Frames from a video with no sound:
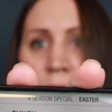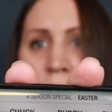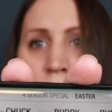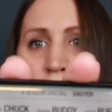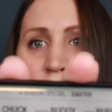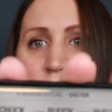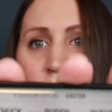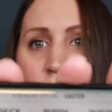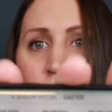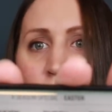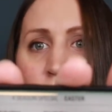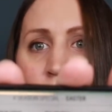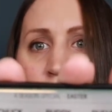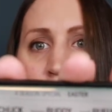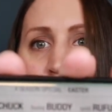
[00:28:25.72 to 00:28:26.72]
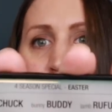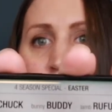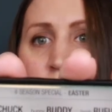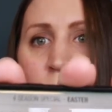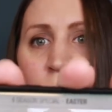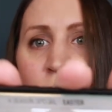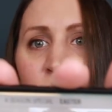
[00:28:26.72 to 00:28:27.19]
Oh, there's
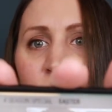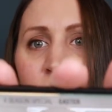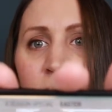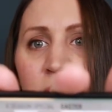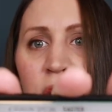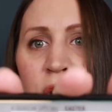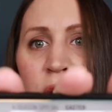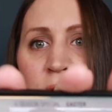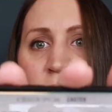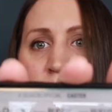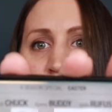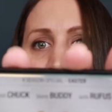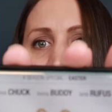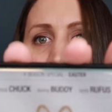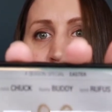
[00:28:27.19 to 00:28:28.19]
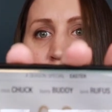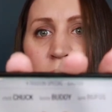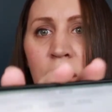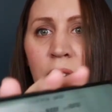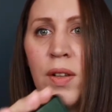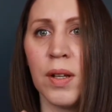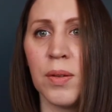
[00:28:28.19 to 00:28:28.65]
some reflections on the...
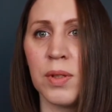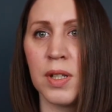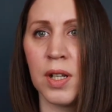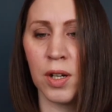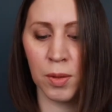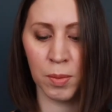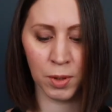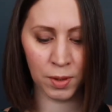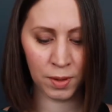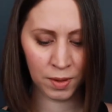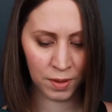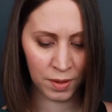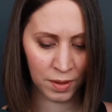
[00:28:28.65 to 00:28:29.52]
Oh, that was terrible.